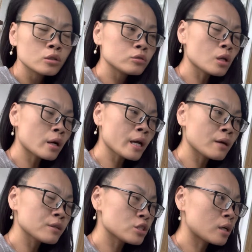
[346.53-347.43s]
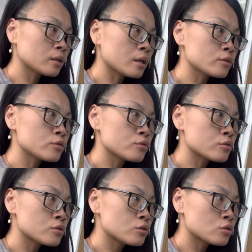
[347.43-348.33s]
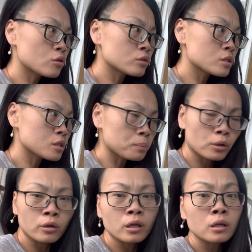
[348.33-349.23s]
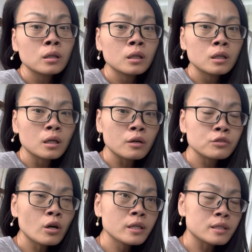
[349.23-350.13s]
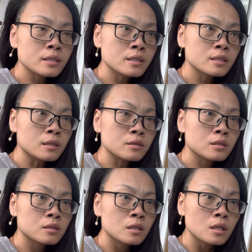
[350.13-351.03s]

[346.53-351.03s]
You not have agenda to show the superior of your existence.